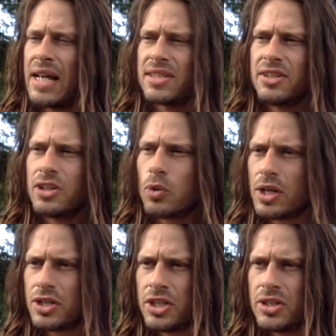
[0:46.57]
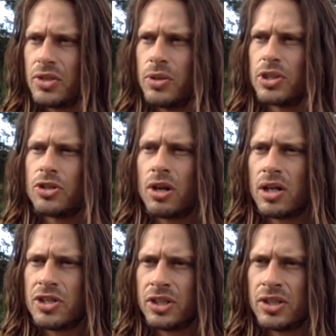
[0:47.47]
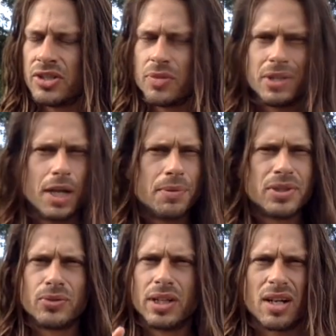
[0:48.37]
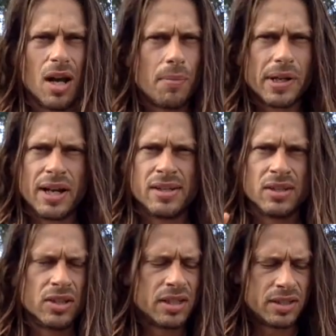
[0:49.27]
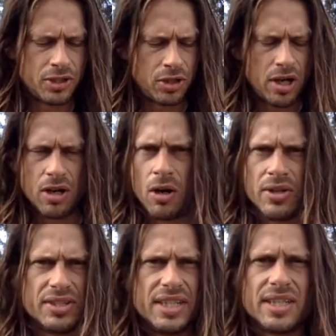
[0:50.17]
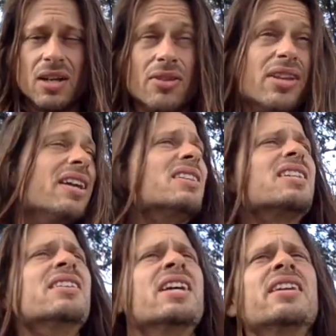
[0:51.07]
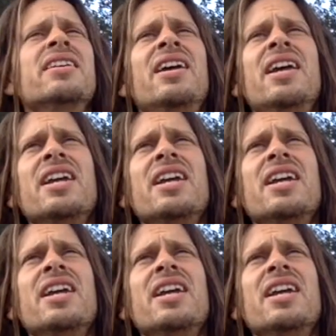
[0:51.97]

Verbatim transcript: asking a question to an astrologer, sometimes it's really complicated to look at the chart, all these detailed things, and then,